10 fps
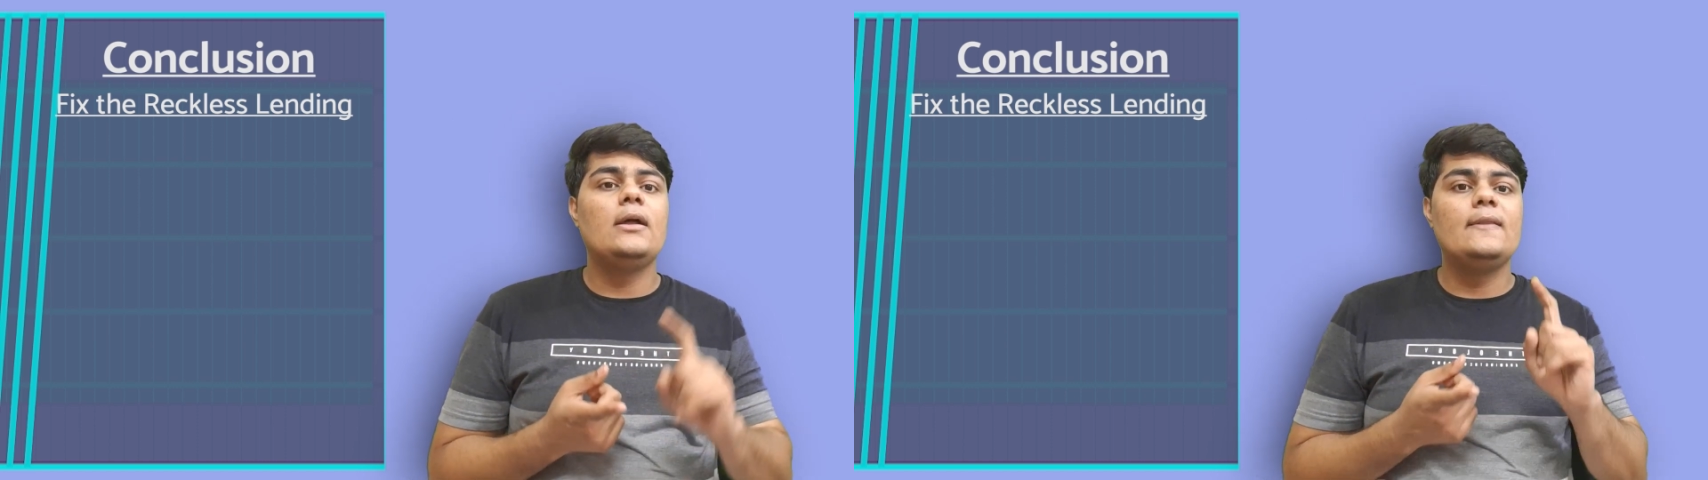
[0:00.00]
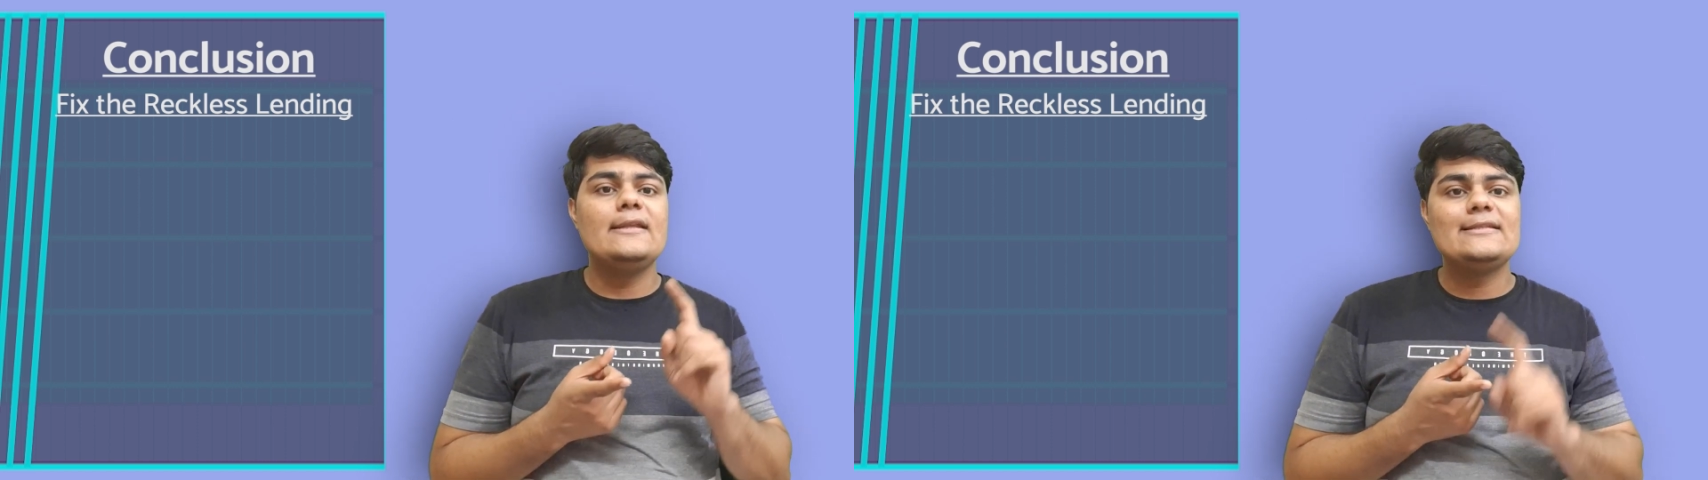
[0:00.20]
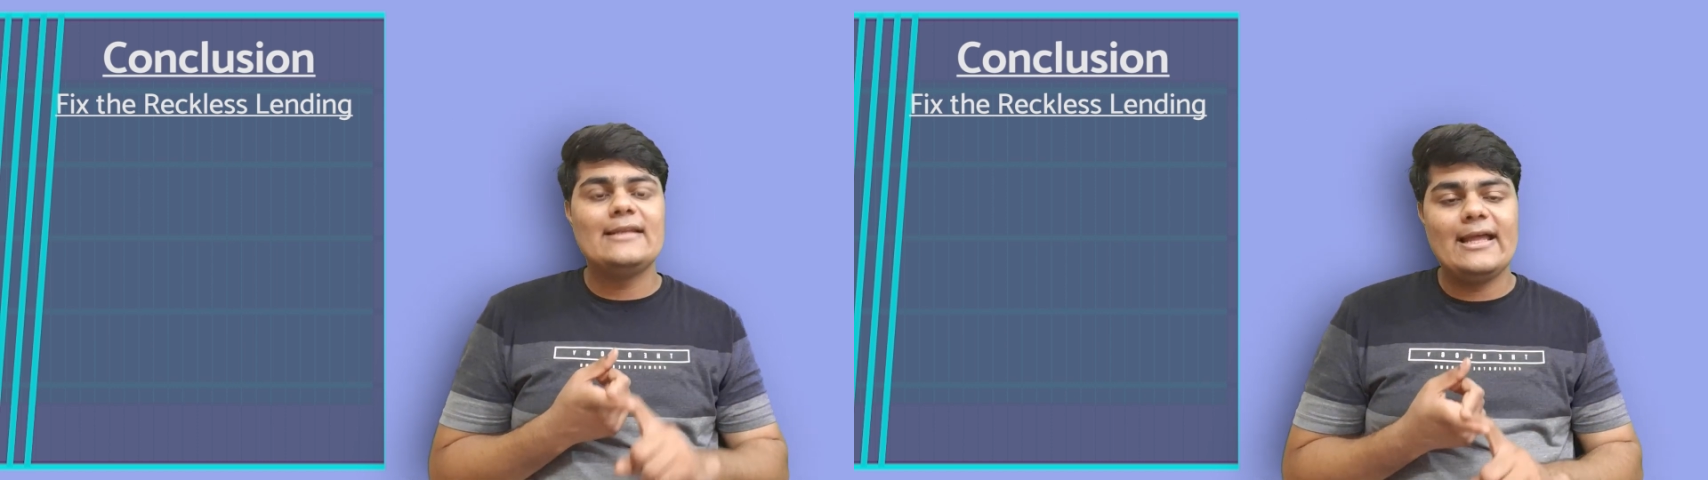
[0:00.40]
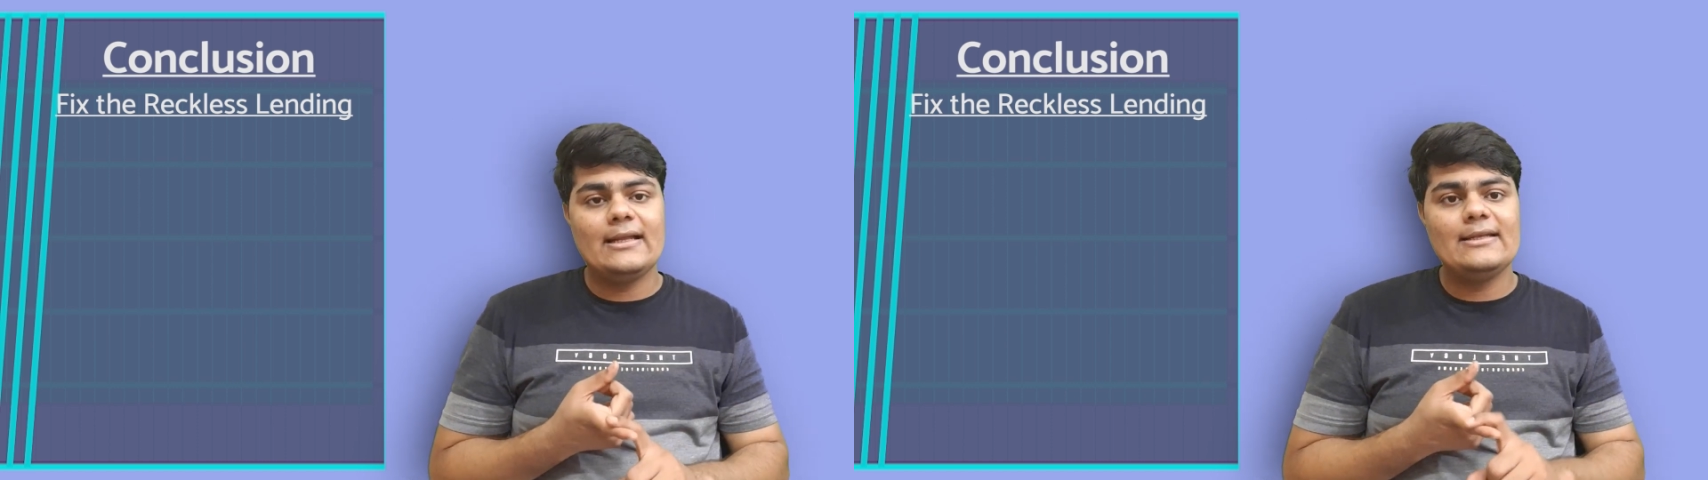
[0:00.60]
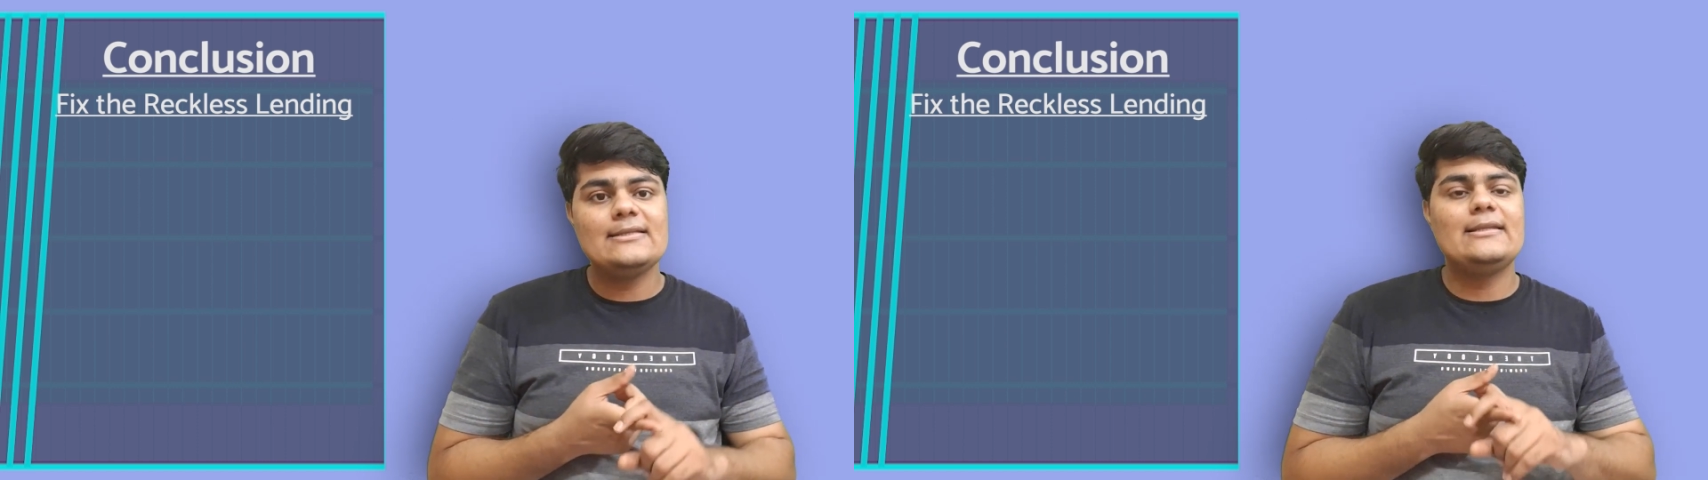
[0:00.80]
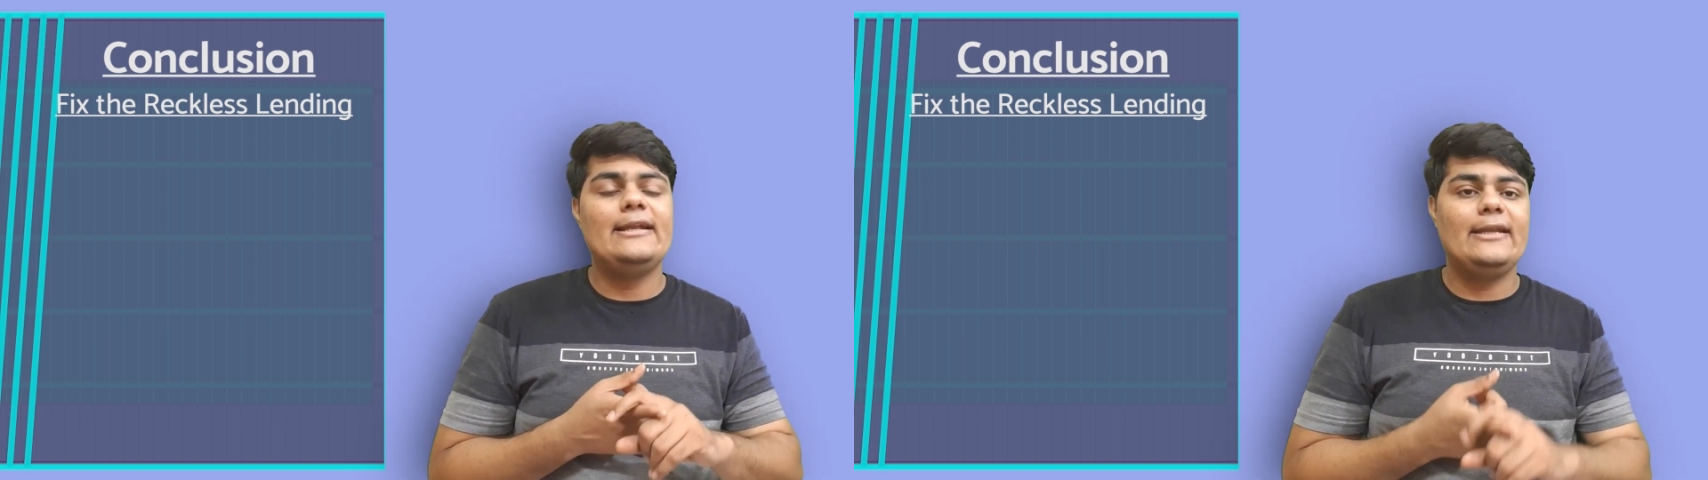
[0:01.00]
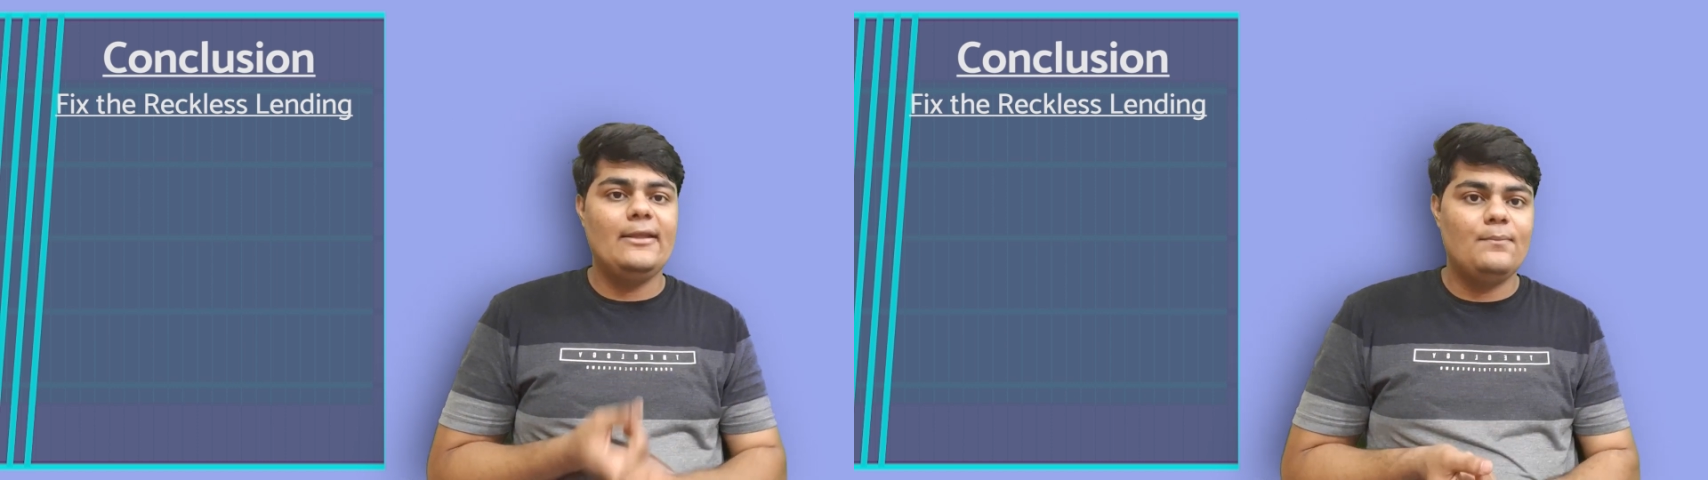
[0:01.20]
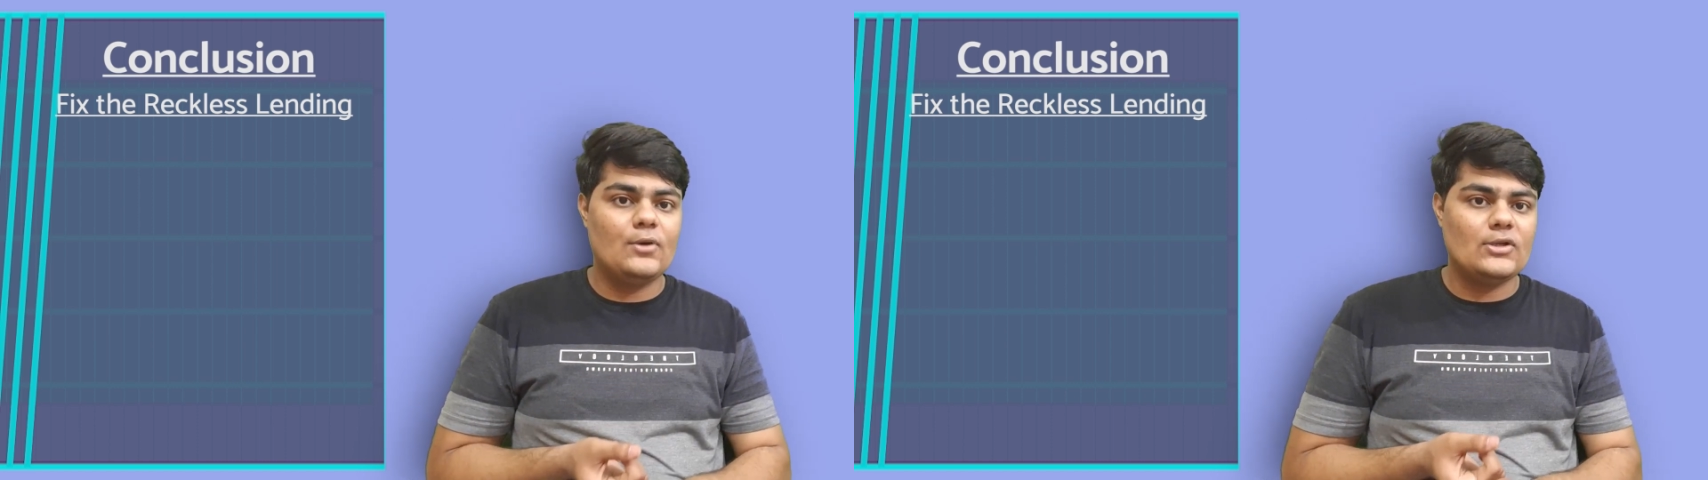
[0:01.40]
this reckless
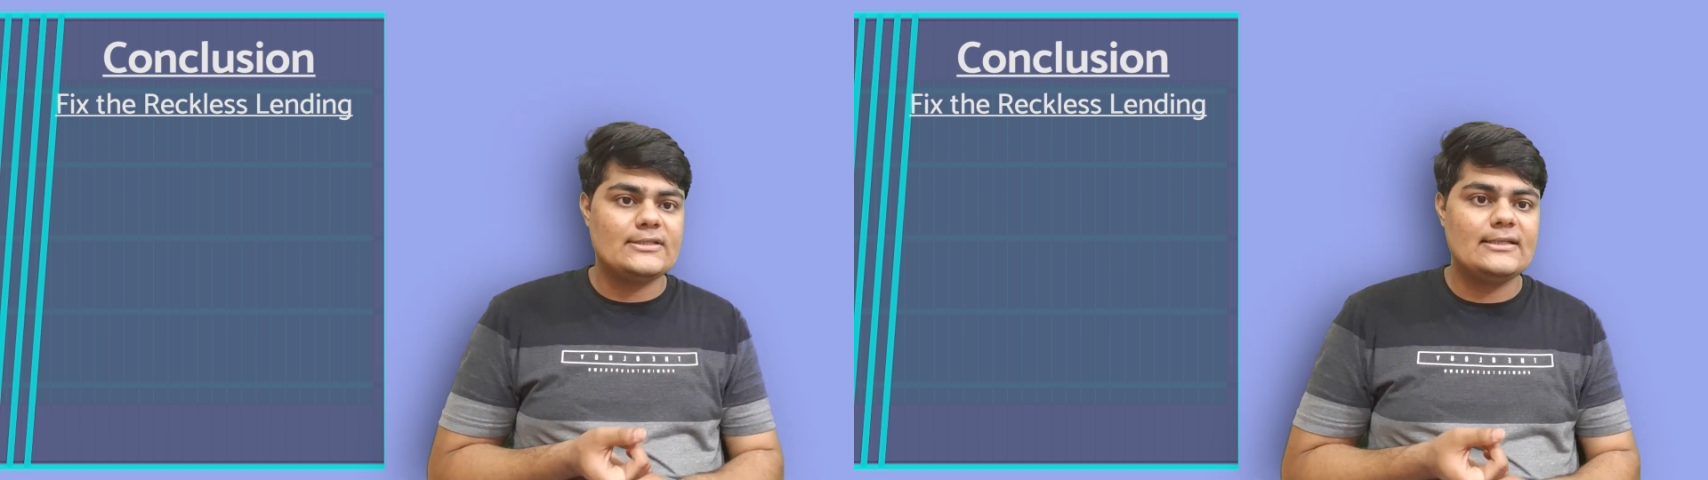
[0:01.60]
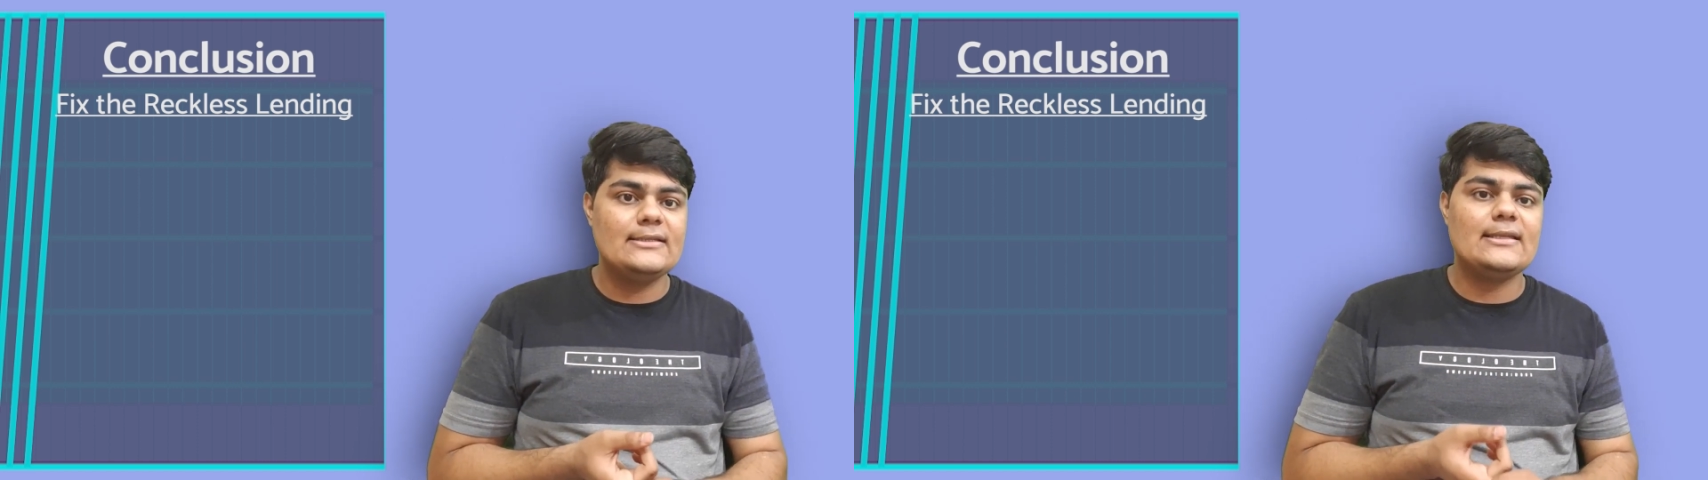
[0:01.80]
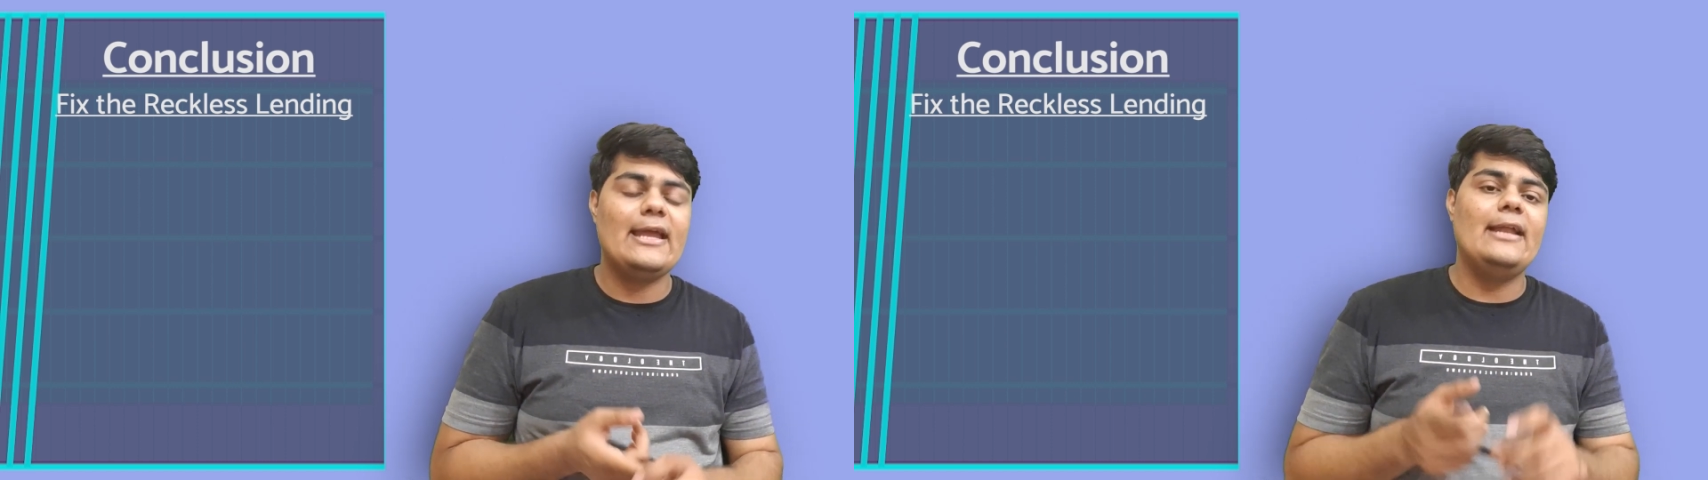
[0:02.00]
lending process